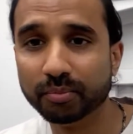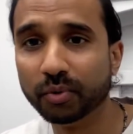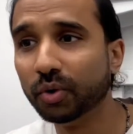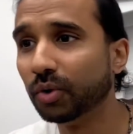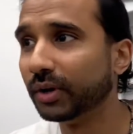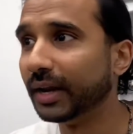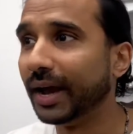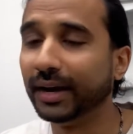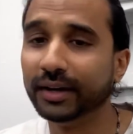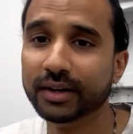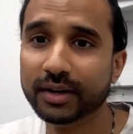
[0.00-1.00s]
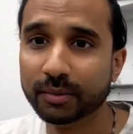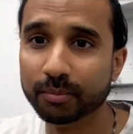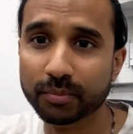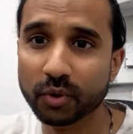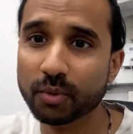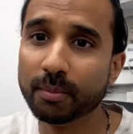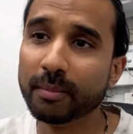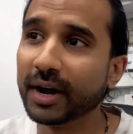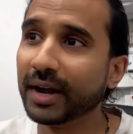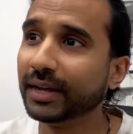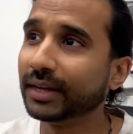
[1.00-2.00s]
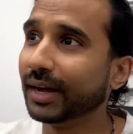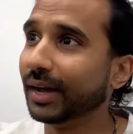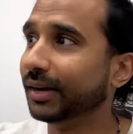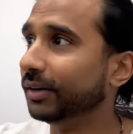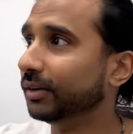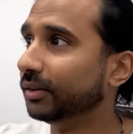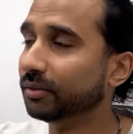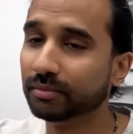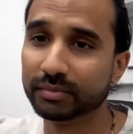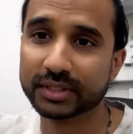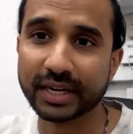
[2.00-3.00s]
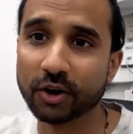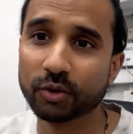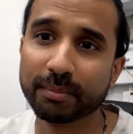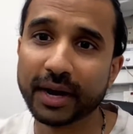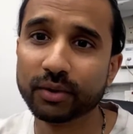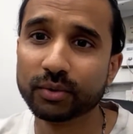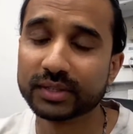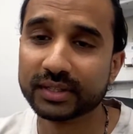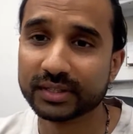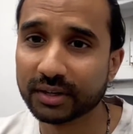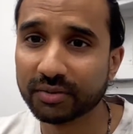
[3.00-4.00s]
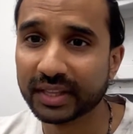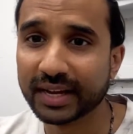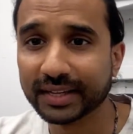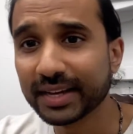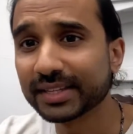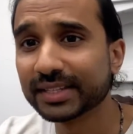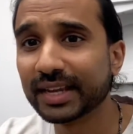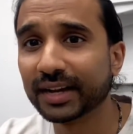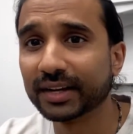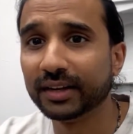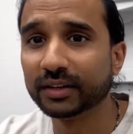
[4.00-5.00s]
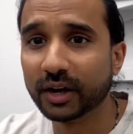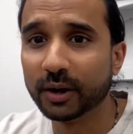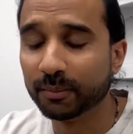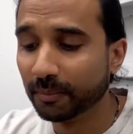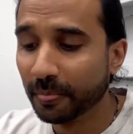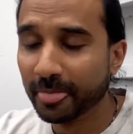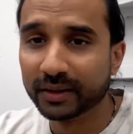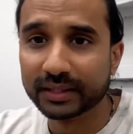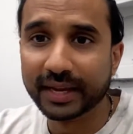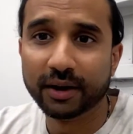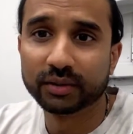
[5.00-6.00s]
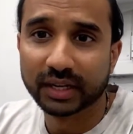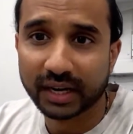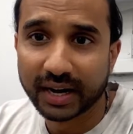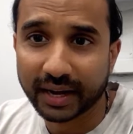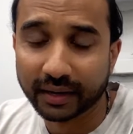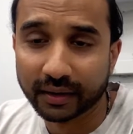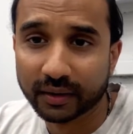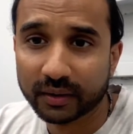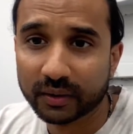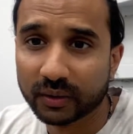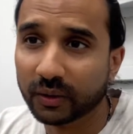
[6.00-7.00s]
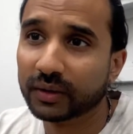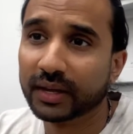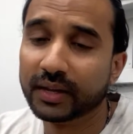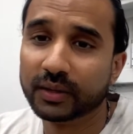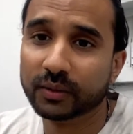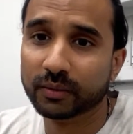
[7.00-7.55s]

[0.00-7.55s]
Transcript: board and boom mic and sound panels and stuff like that. Yes, that can come down the line, okay?